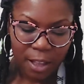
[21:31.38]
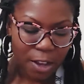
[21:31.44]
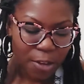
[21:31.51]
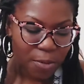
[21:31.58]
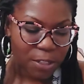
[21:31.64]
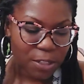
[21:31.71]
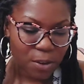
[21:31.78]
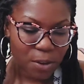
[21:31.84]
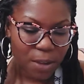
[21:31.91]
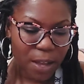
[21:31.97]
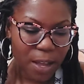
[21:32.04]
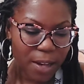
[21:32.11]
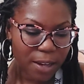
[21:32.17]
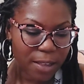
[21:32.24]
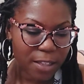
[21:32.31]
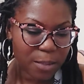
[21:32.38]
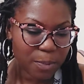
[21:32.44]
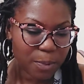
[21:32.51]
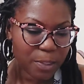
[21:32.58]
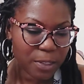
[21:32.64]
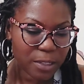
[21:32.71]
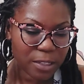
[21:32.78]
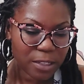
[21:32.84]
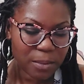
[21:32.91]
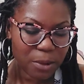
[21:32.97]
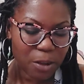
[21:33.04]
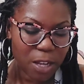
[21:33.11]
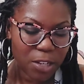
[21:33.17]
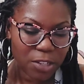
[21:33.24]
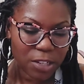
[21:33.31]
What's going on in this person's
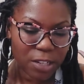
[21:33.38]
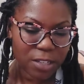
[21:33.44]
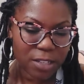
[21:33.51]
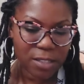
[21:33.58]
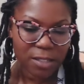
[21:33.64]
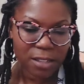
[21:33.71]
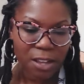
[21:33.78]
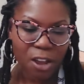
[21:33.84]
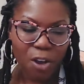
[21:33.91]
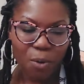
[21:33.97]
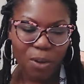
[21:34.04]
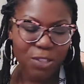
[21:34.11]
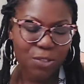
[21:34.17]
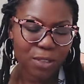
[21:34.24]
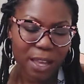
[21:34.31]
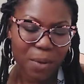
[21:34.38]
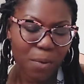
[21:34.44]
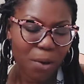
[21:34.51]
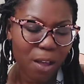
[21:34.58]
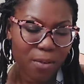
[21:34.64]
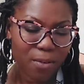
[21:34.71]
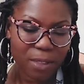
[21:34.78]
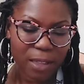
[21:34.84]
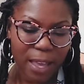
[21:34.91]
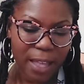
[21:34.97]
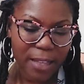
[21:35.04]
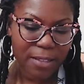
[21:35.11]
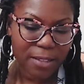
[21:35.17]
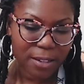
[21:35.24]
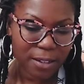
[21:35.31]
subconscious? What do they want with
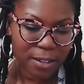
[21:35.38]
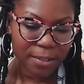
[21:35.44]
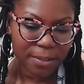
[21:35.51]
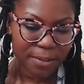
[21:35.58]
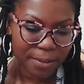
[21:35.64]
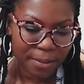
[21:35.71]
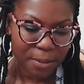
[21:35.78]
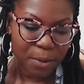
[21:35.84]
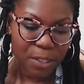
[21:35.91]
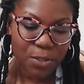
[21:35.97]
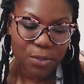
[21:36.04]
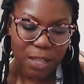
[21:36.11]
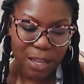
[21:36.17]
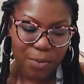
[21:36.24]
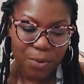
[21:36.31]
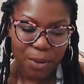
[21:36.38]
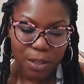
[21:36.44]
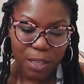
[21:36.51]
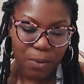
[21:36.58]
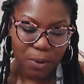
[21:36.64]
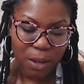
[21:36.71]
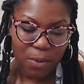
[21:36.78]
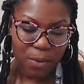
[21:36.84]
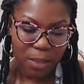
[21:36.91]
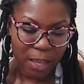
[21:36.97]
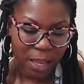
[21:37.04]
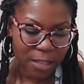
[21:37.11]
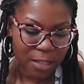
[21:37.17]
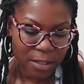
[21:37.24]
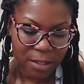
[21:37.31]
cancer? What do they really want with
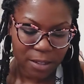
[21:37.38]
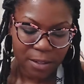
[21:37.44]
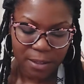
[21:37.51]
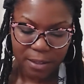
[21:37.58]
cancer?